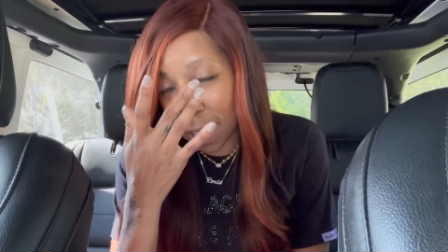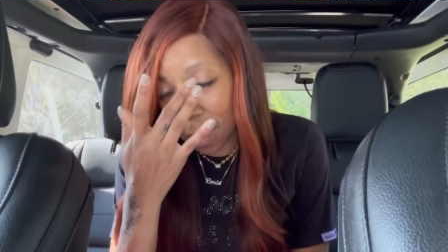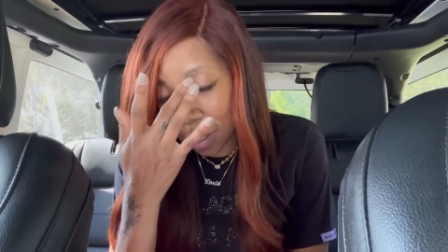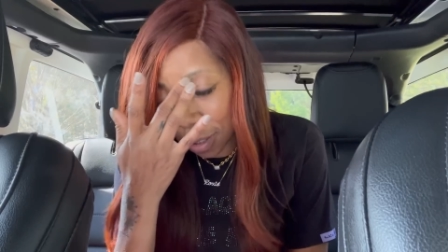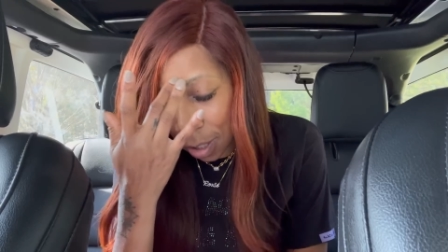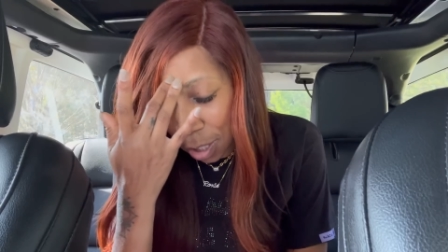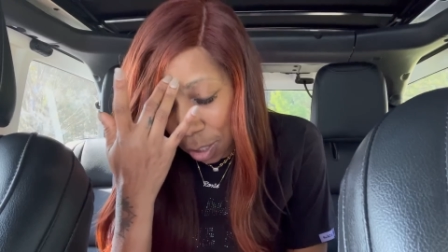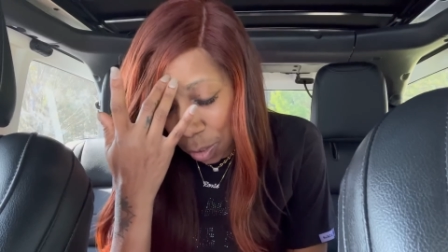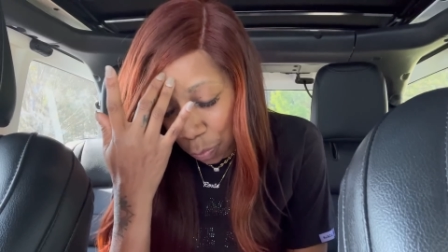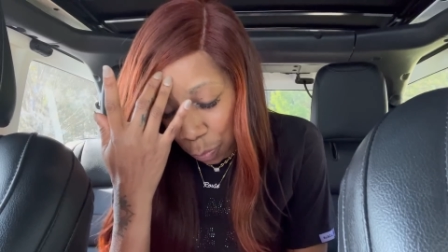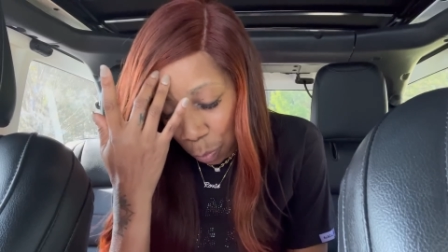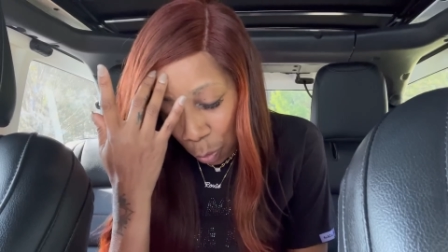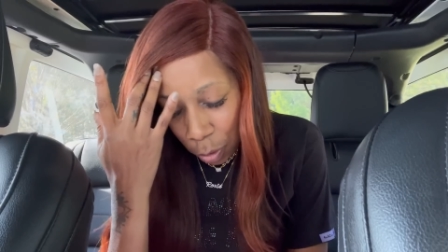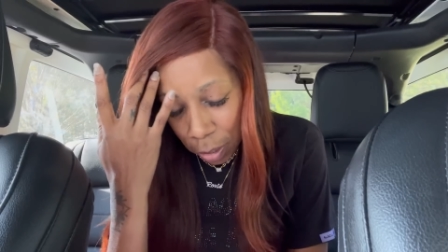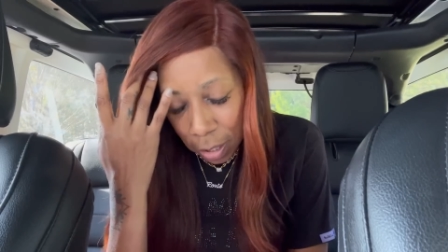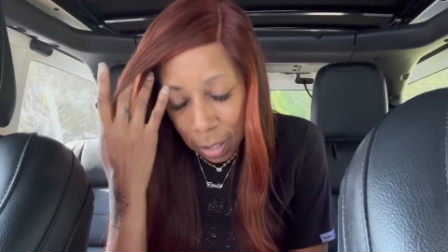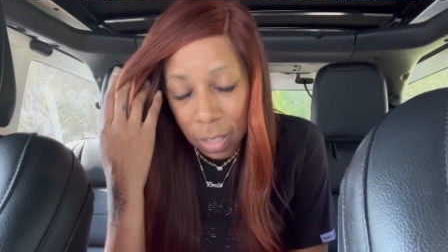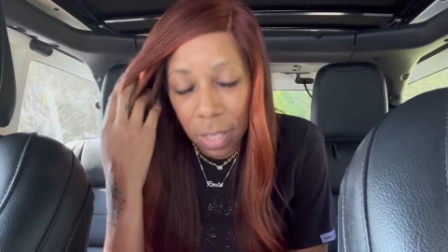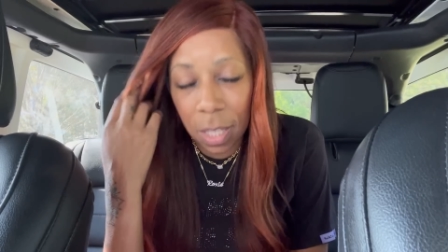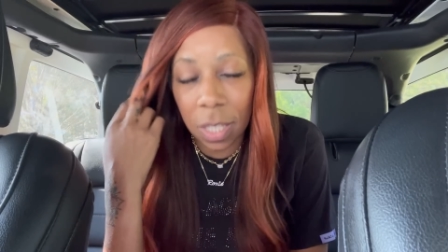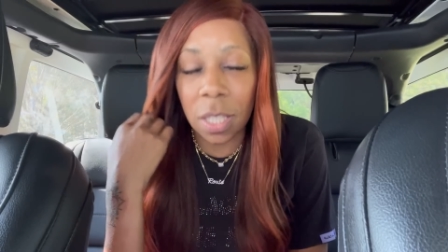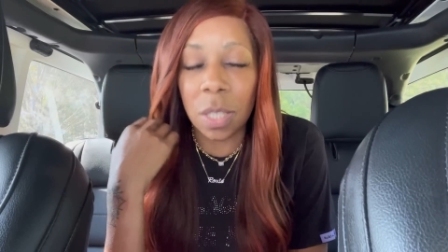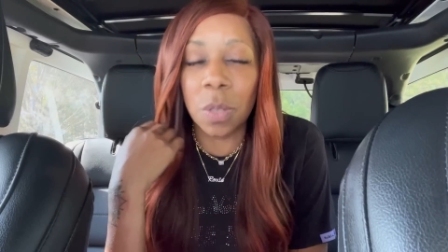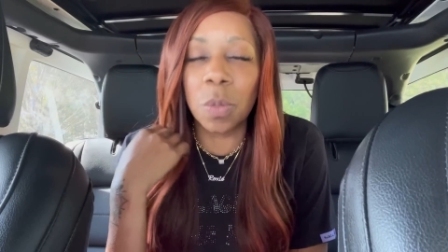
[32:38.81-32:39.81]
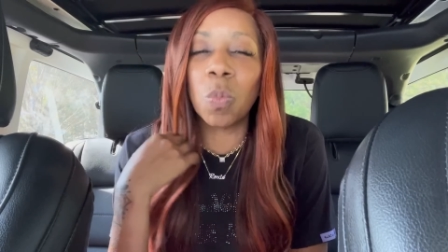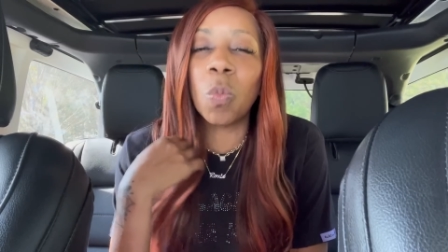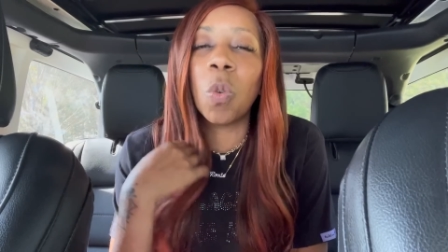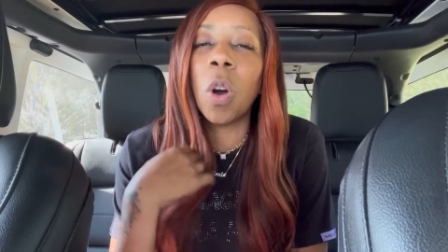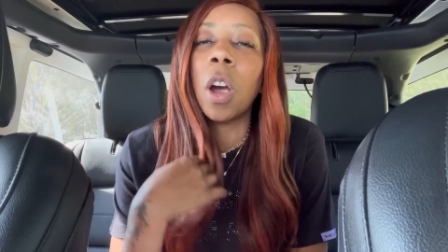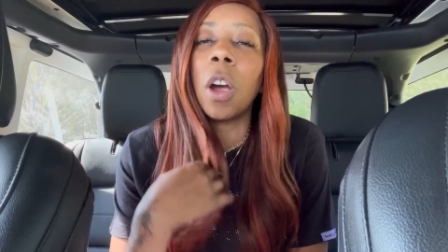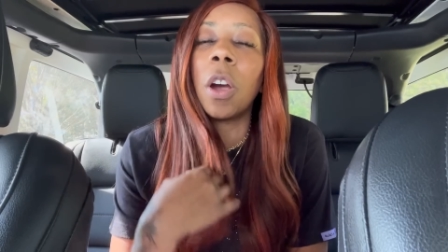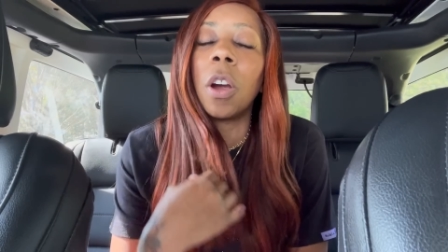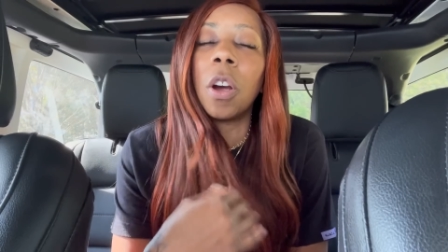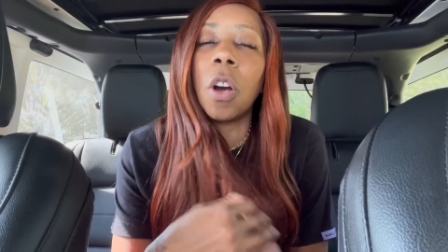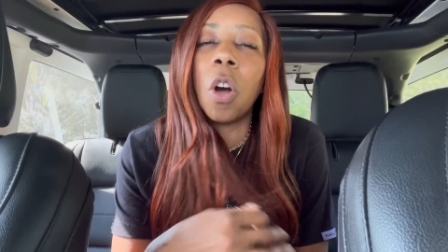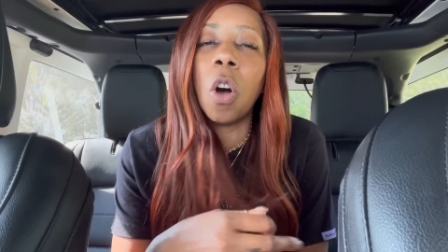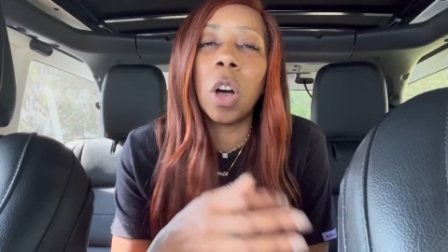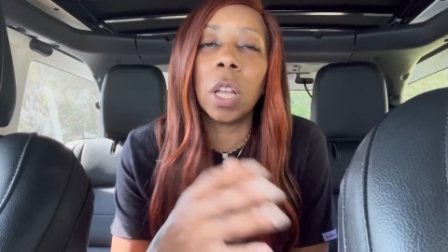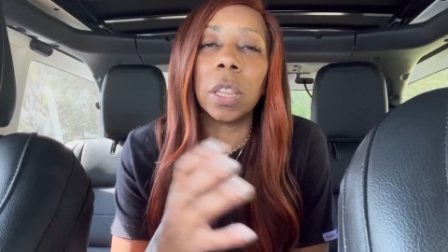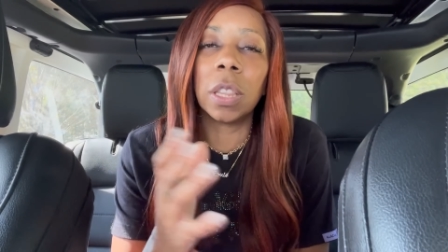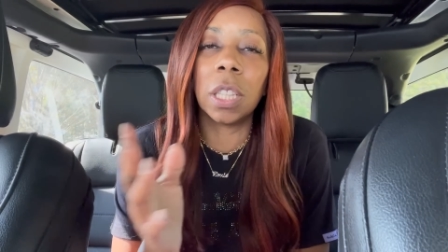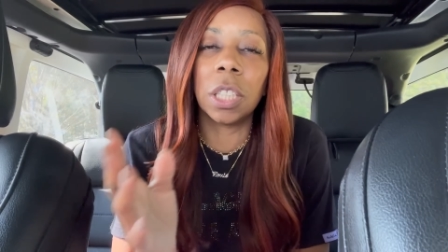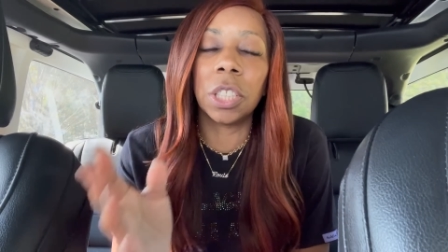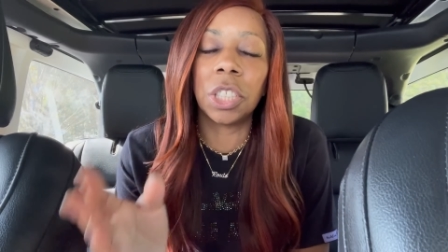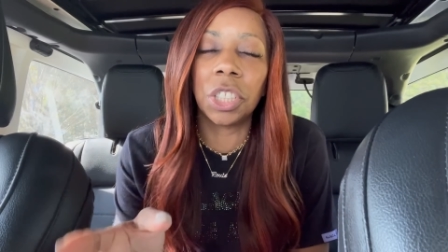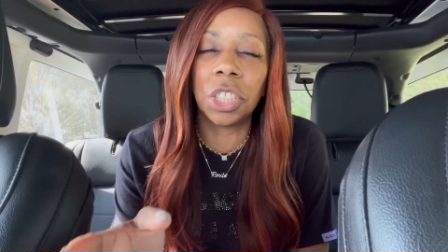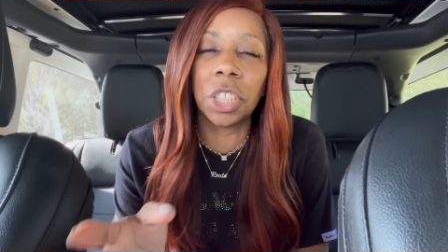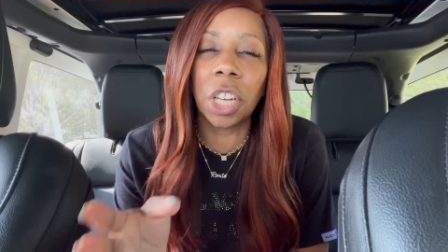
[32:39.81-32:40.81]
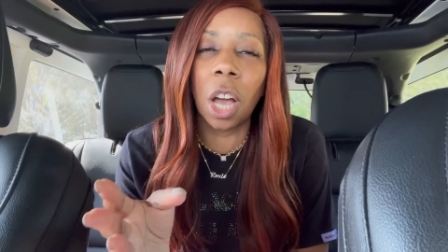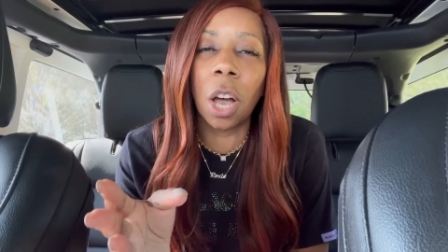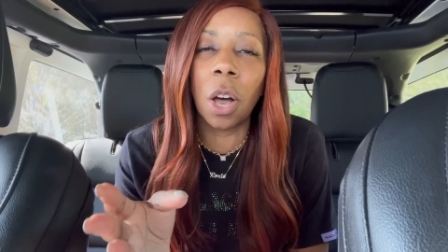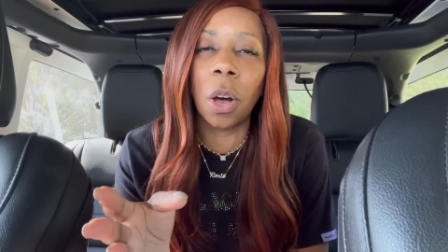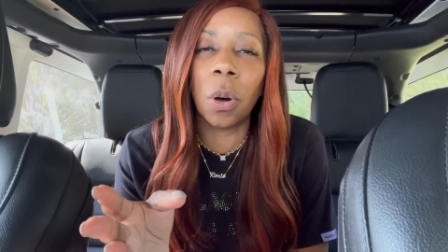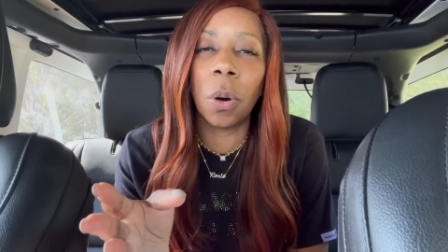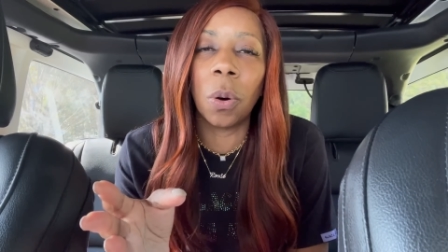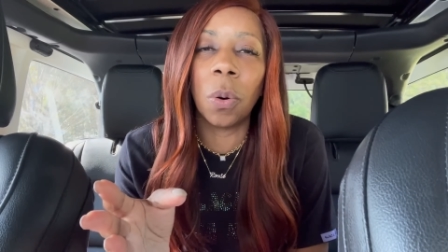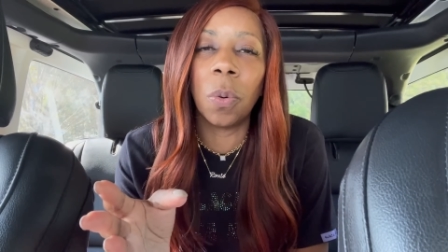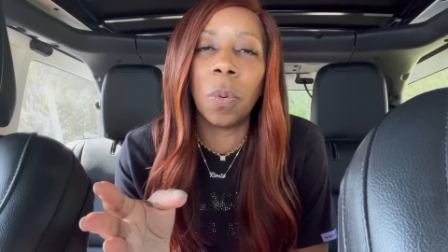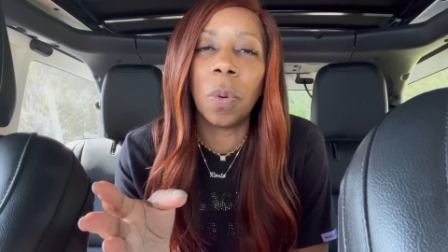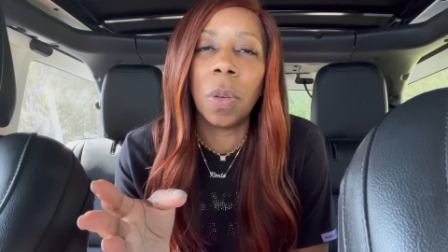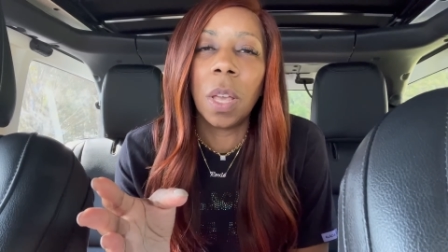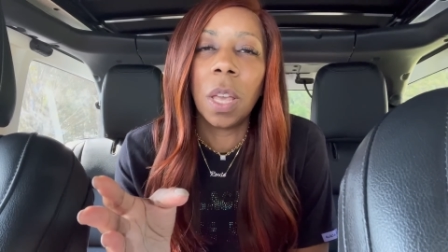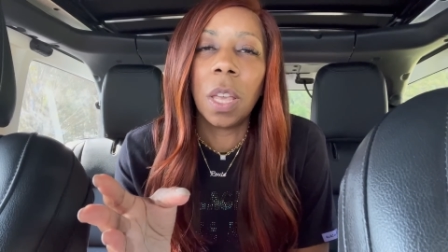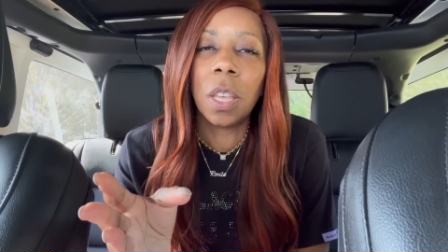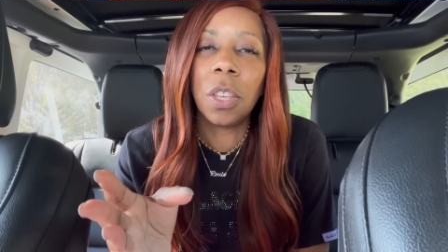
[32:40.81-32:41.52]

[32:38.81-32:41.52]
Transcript: else's voices were on the show,